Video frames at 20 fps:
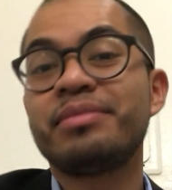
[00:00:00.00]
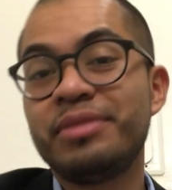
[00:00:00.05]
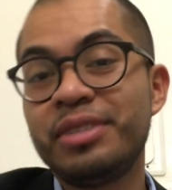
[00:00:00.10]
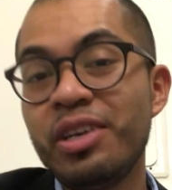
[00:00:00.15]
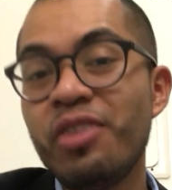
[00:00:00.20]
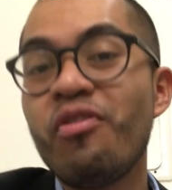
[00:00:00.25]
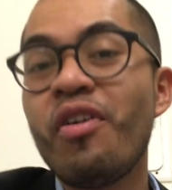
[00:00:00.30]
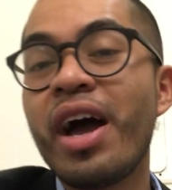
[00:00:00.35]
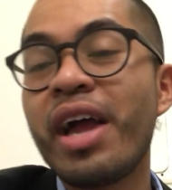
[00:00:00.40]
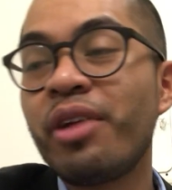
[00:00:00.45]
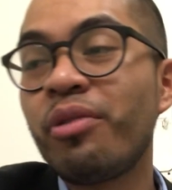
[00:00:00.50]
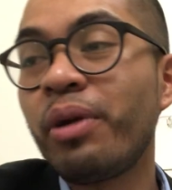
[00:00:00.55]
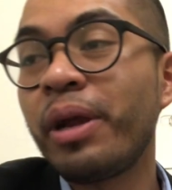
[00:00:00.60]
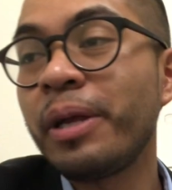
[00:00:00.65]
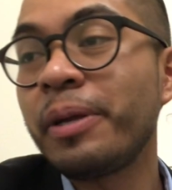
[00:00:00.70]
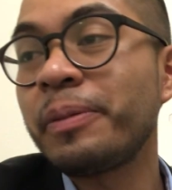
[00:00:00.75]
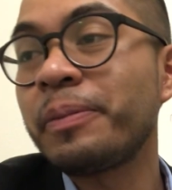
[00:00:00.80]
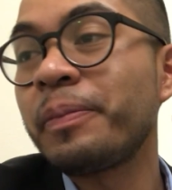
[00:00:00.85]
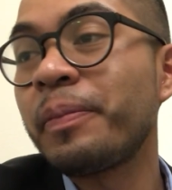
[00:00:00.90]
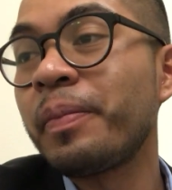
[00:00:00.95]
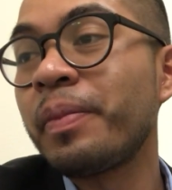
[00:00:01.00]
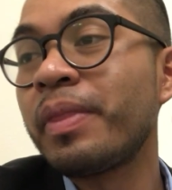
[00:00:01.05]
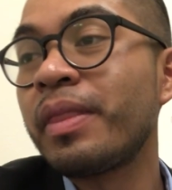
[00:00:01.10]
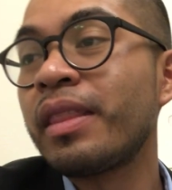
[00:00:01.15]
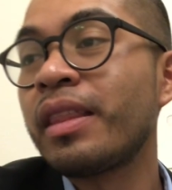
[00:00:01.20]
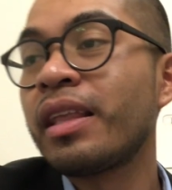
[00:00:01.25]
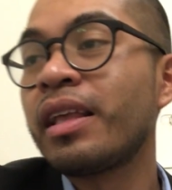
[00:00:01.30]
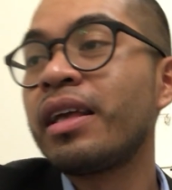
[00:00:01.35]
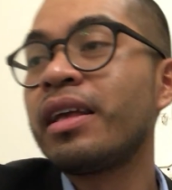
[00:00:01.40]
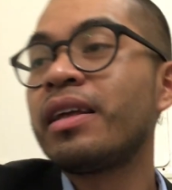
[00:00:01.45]
Divine right,
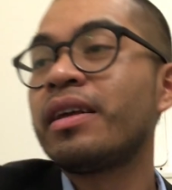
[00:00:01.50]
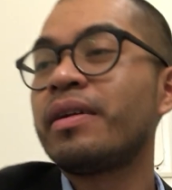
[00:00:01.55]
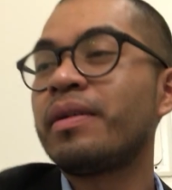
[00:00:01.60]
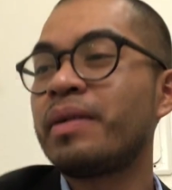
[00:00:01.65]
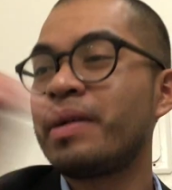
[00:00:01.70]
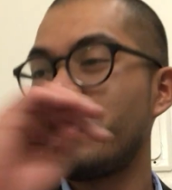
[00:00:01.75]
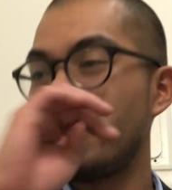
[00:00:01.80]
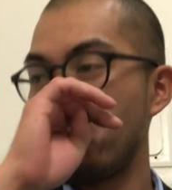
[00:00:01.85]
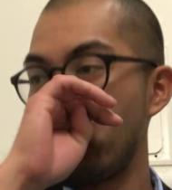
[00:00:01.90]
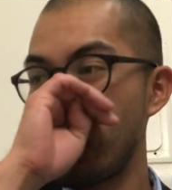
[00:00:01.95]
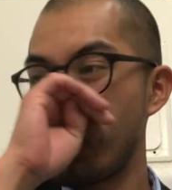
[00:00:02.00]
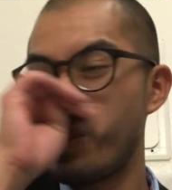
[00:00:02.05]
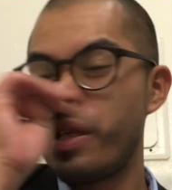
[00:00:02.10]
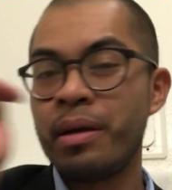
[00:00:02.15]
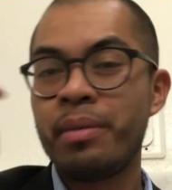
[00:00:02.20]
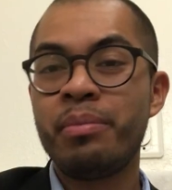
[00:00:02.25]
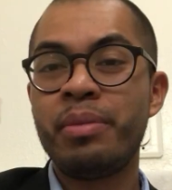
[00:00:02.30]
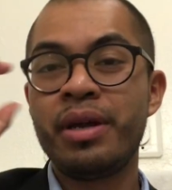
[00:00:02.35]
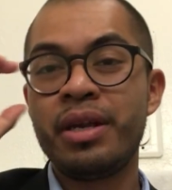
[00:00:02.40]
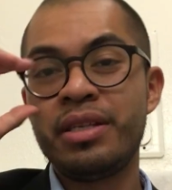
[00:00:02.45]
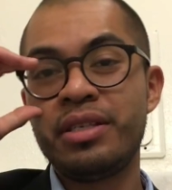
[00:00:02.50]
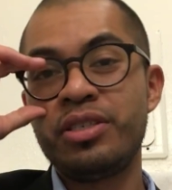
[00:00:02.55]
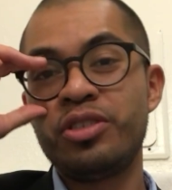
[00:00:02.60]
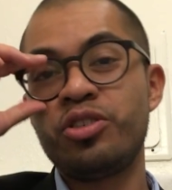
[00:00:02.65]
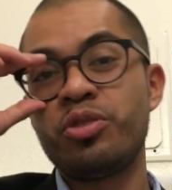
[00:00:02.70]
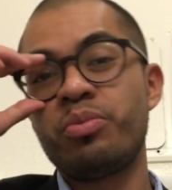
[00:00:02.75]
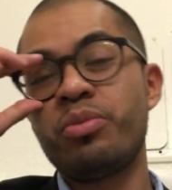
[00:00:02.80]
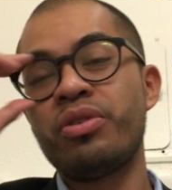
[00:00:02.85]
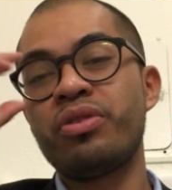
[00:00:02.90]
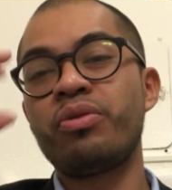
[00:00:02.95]
right? Abundance is
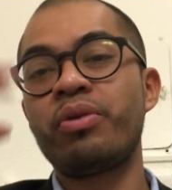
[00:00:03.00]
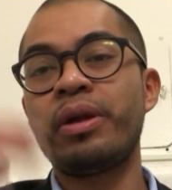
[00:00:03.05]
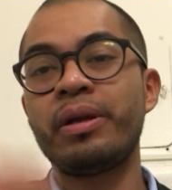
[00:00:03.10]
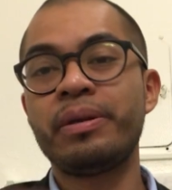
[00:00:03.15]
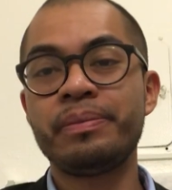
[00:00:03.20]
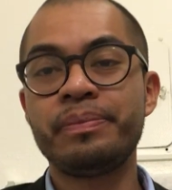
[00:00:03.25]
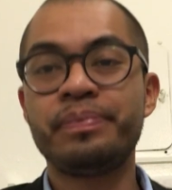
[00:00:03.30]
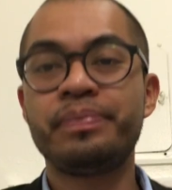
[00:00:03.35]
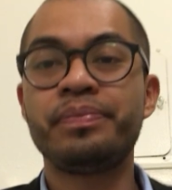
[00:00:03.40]
your birthright.